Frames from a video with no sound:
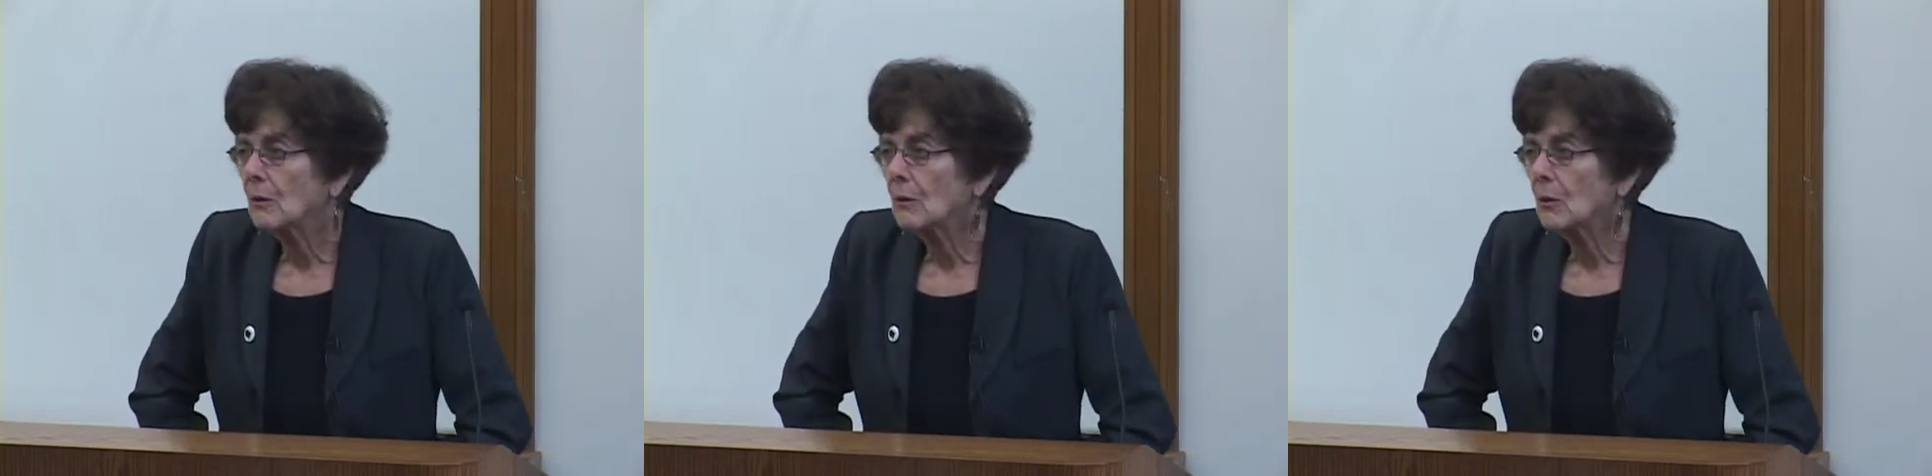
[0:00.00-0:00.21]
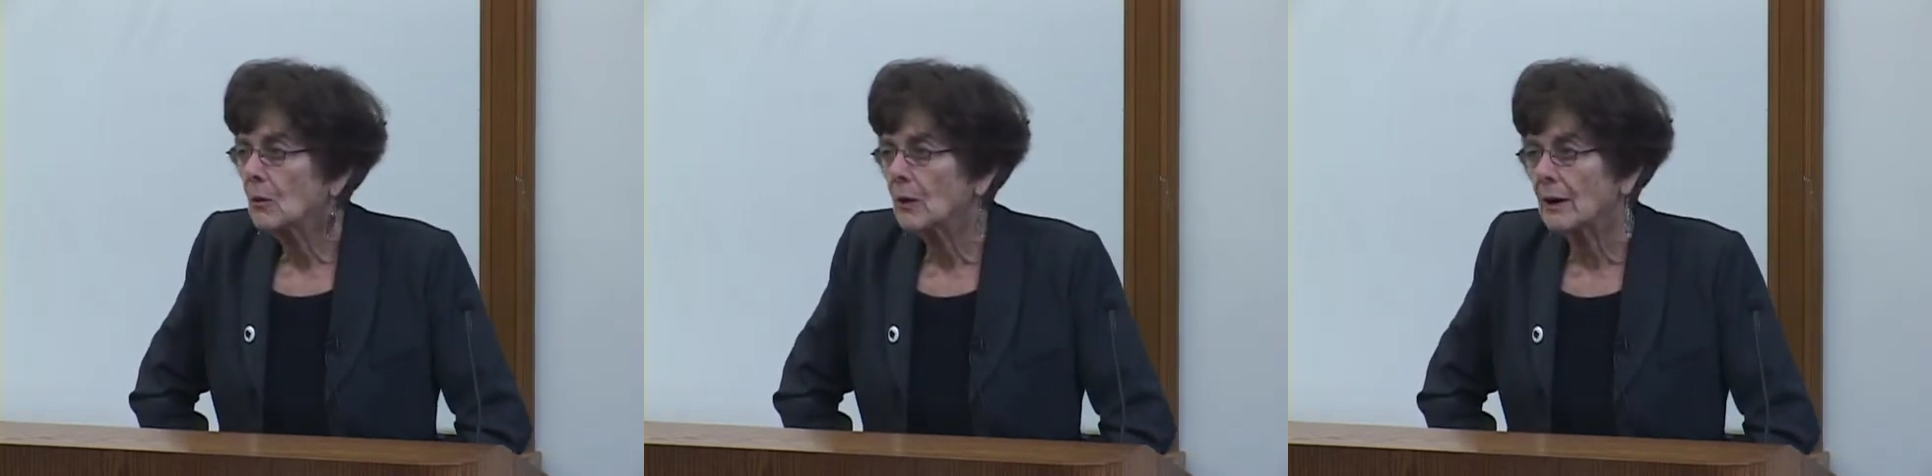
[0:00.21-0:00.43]

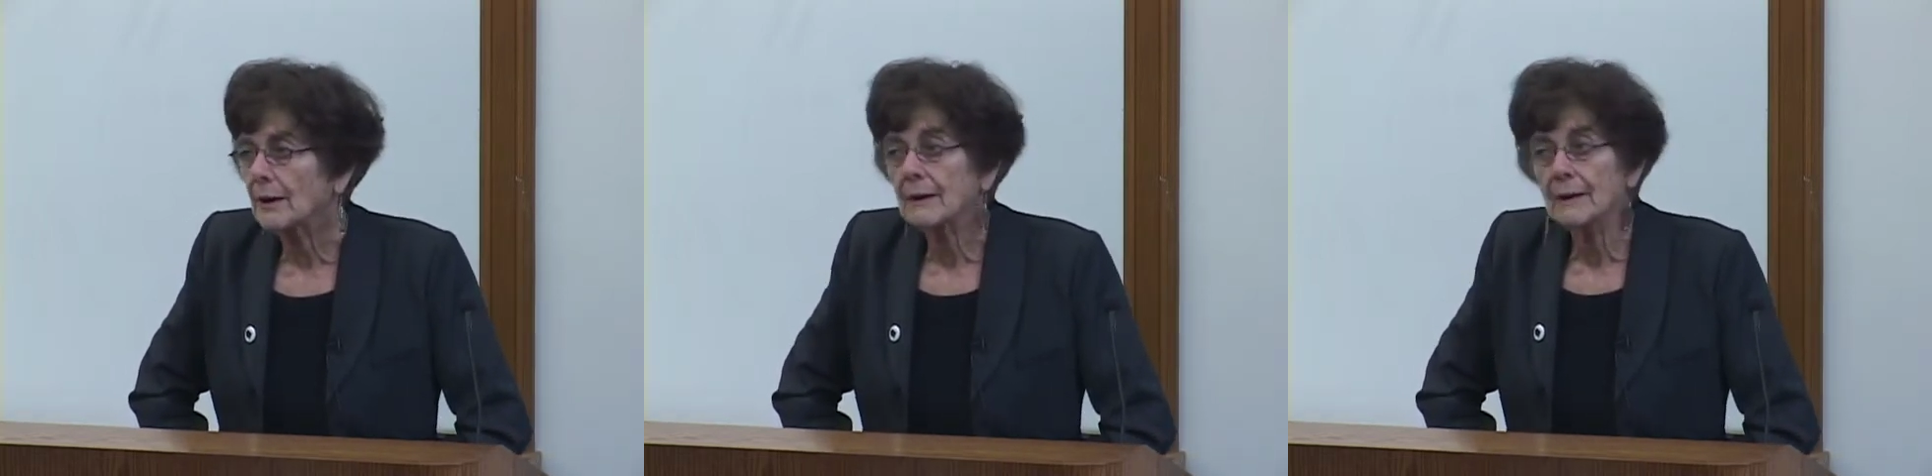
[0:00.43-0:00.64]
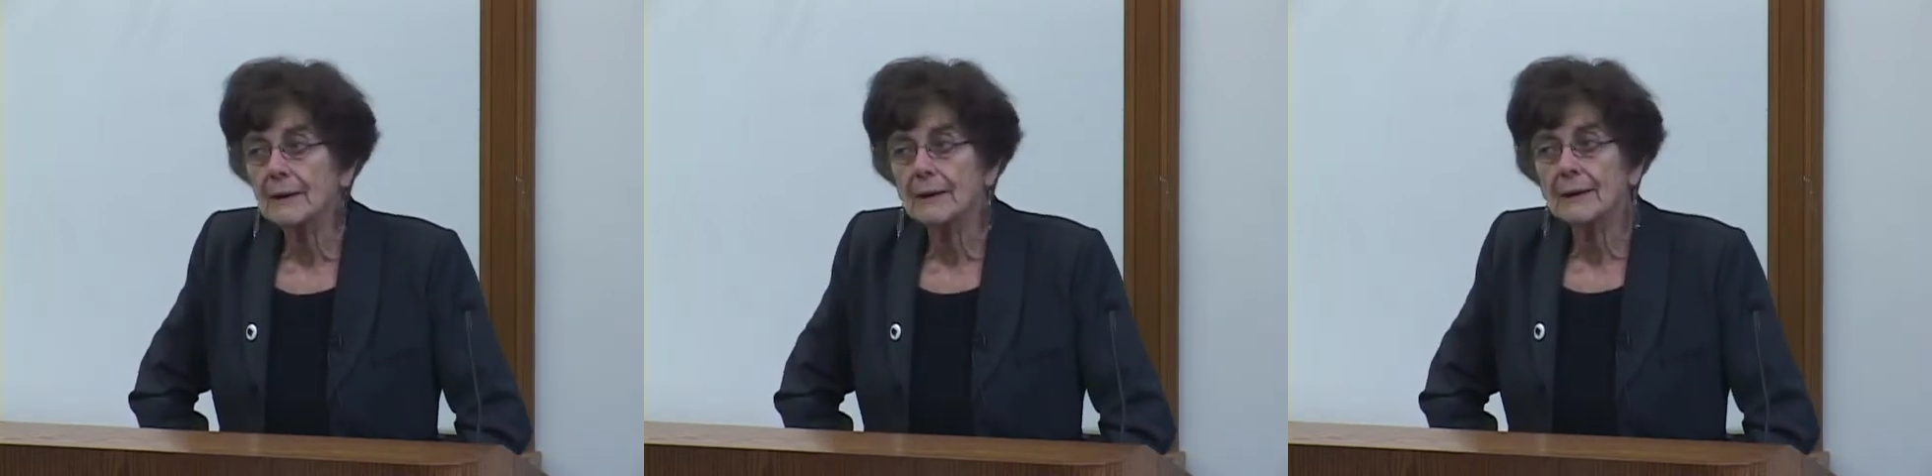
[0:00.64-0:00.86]
were
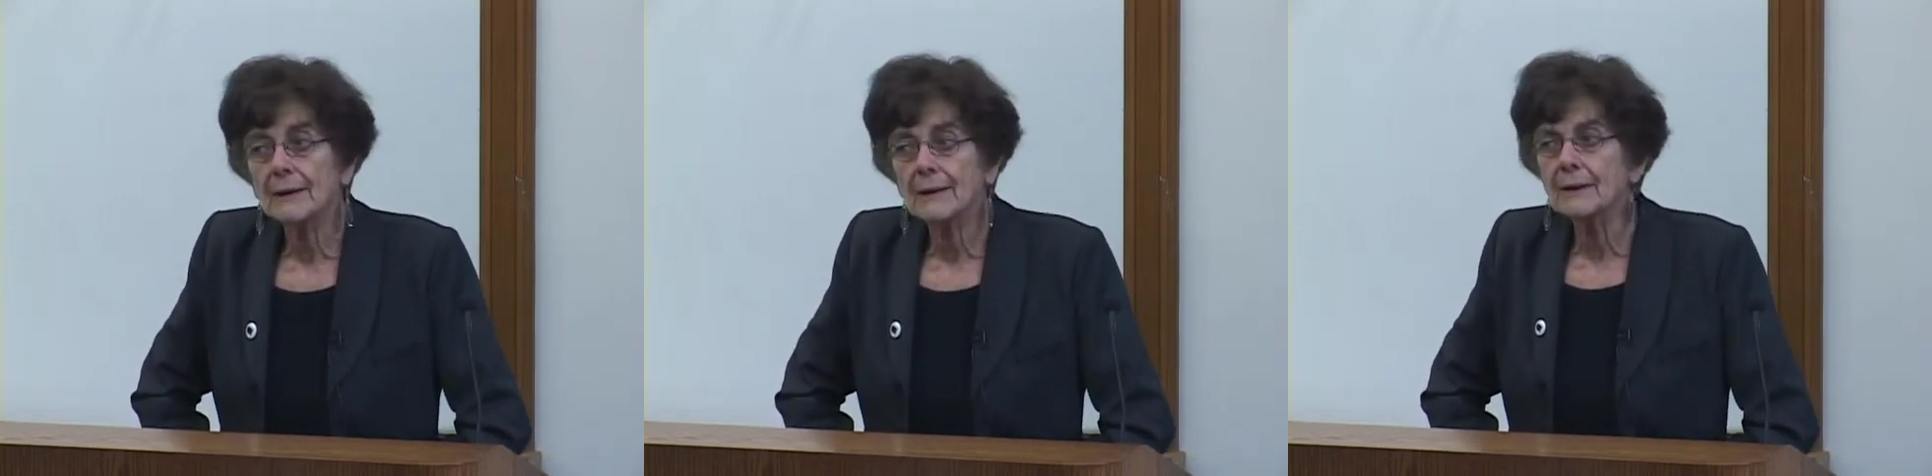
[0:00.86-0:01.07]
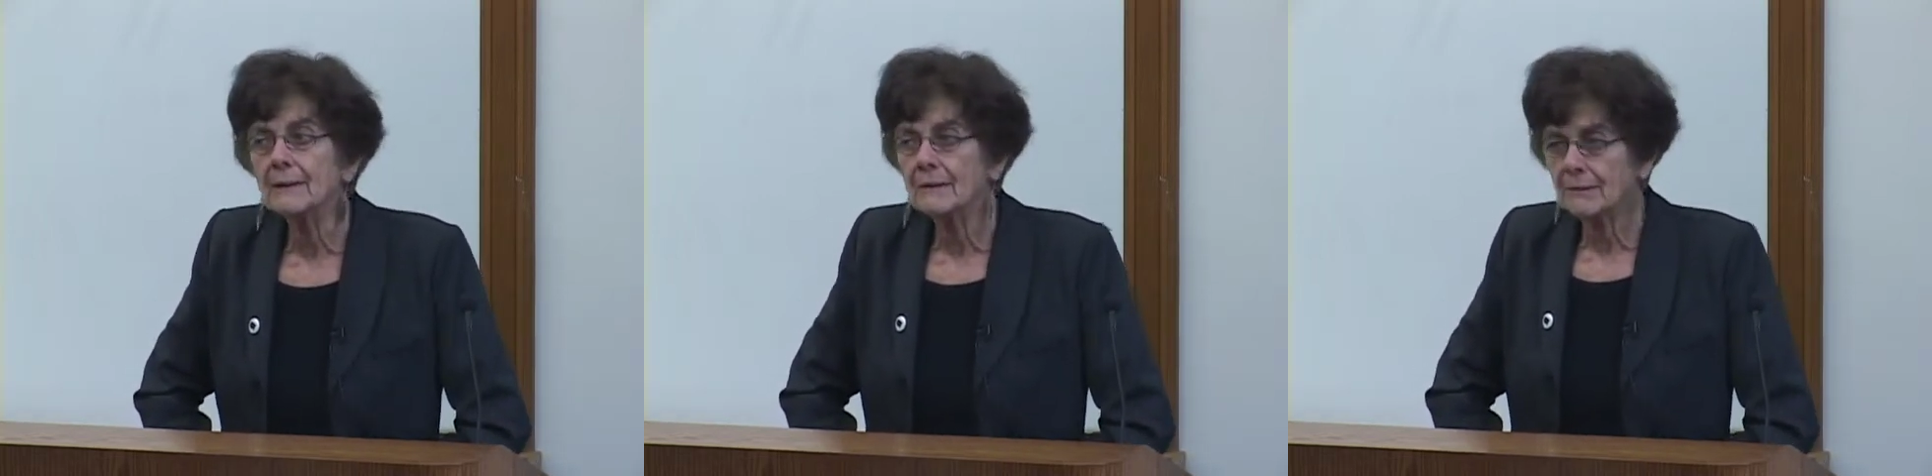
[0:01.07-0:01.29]

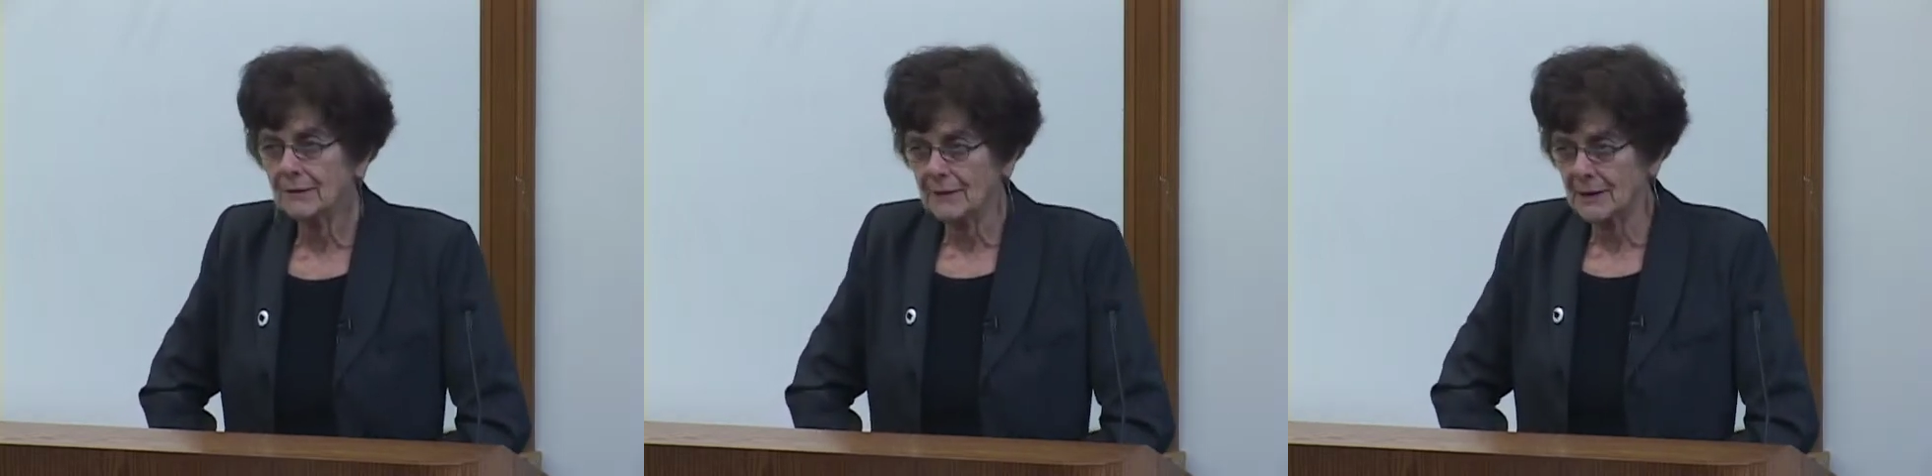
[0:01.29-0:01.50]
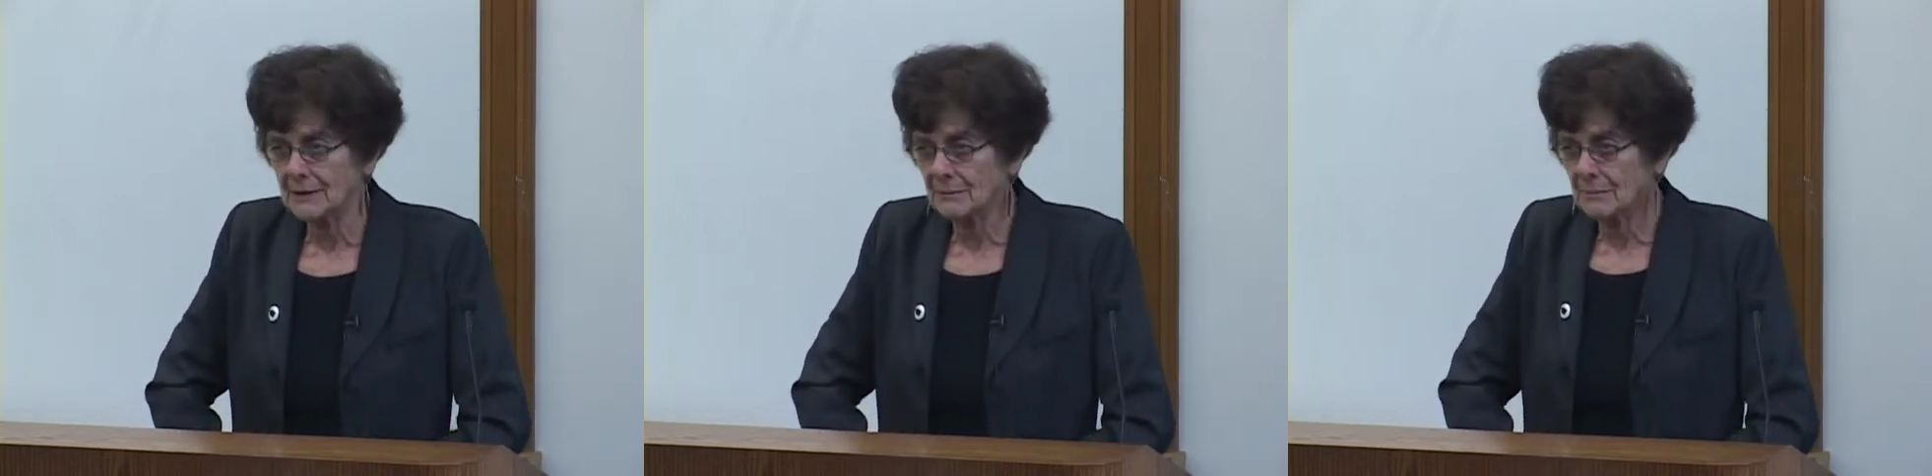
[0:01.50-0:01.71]

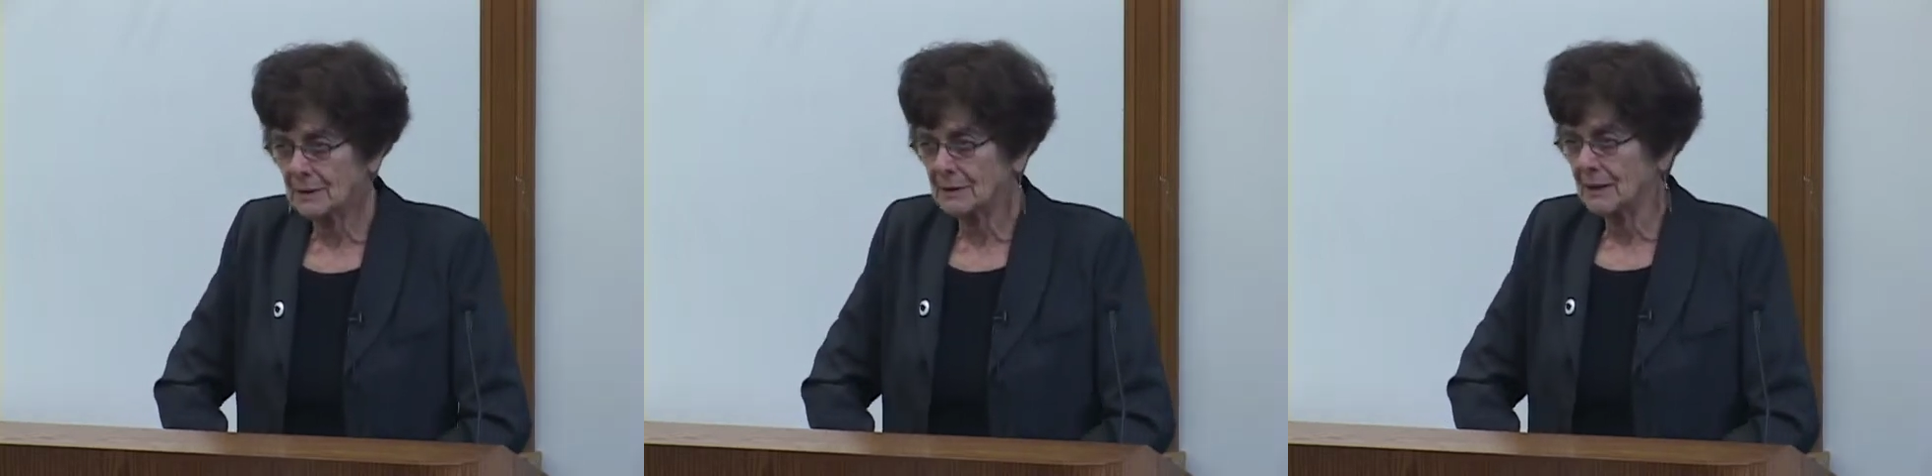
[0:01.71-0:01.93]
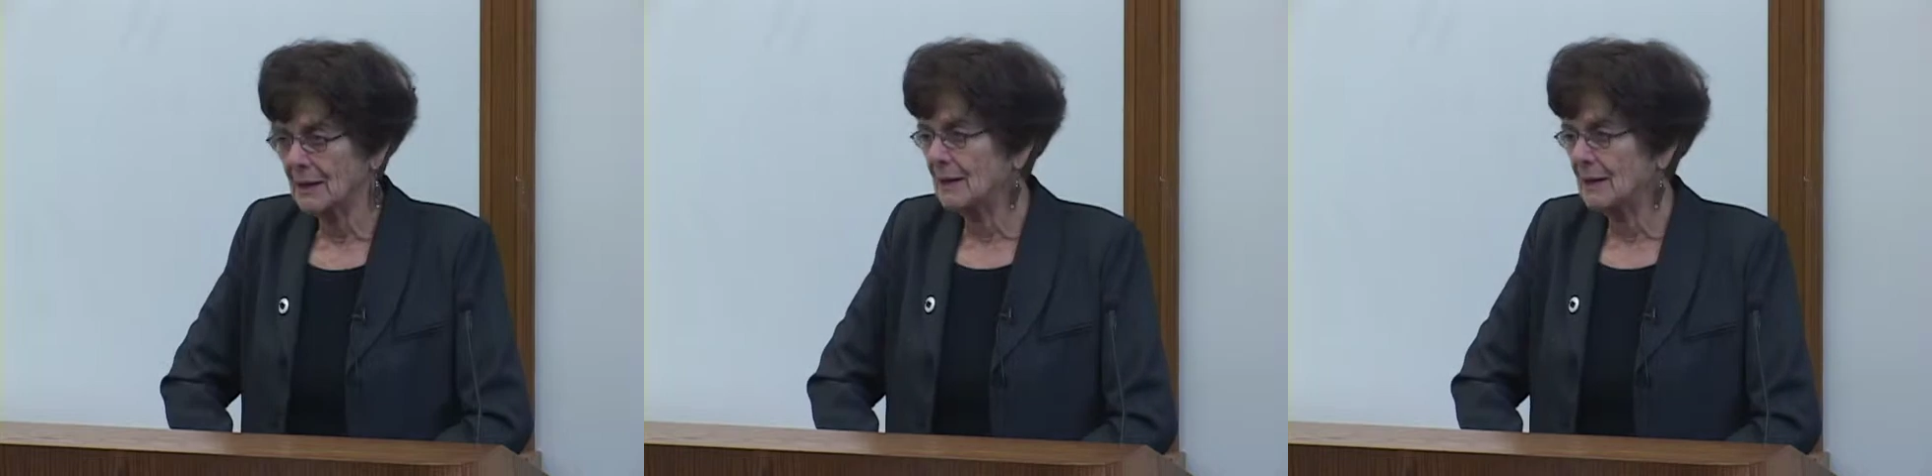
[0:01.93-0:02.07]
incredible,